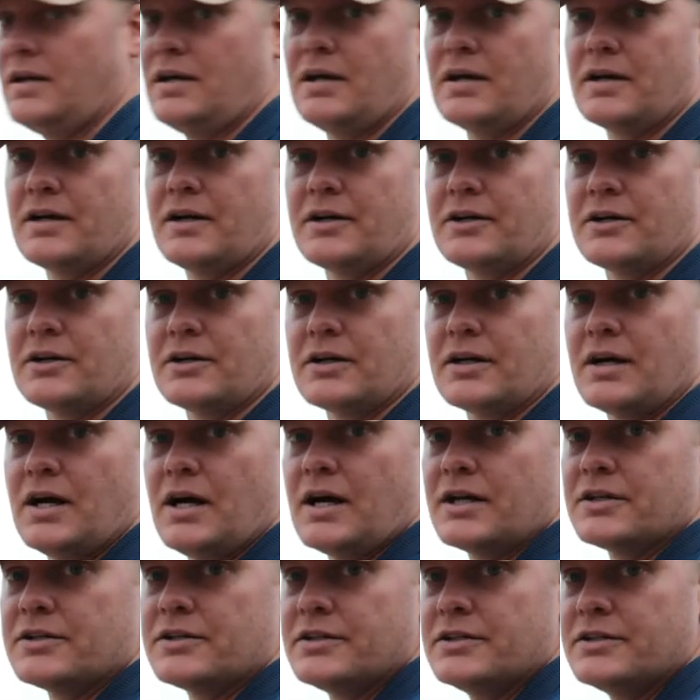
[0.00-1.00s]
a gutter.
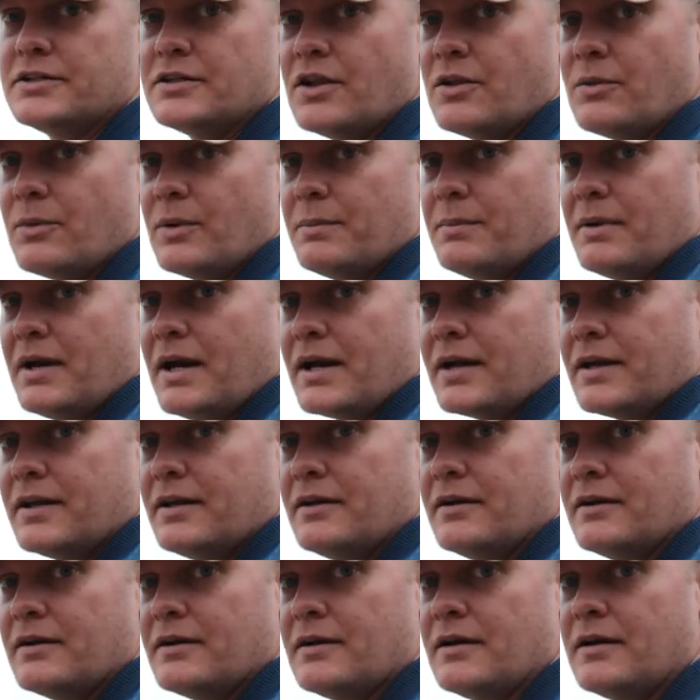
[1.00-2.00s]
Gosh, it's all the way back
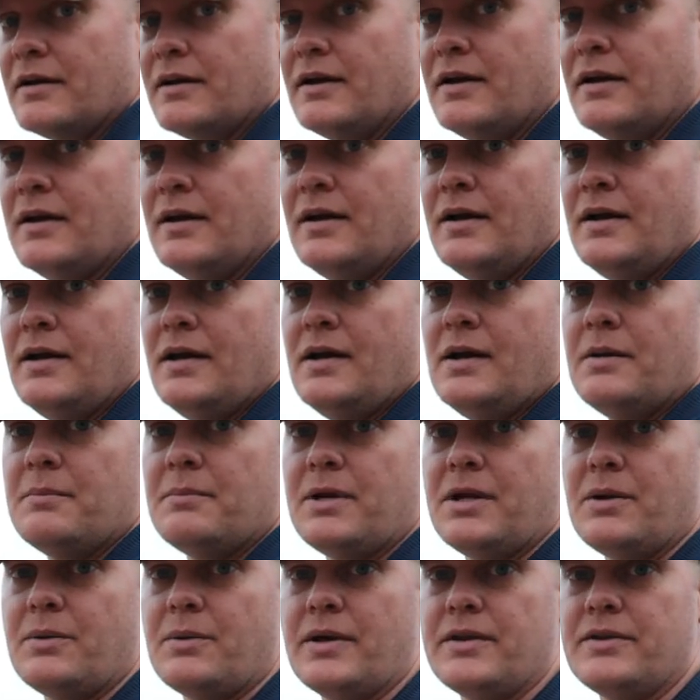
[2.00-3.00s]
here.
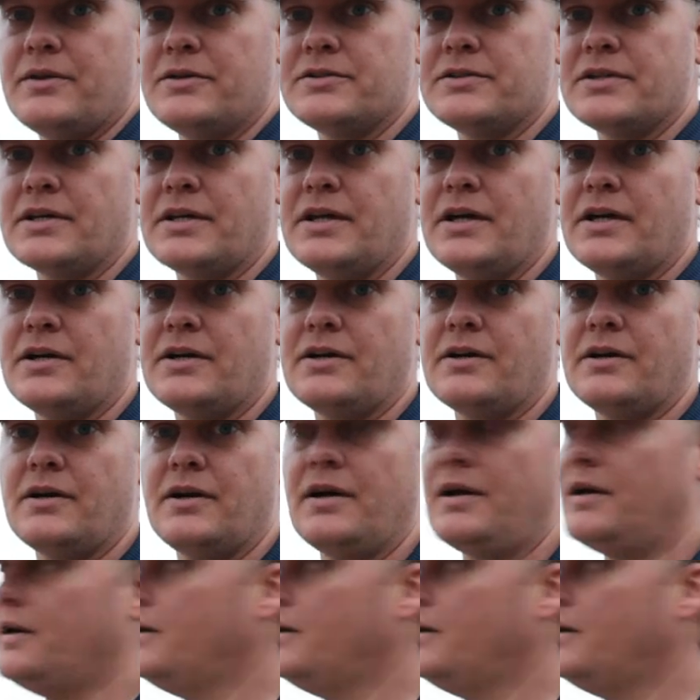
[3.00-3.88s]
But anyway, there's a gutter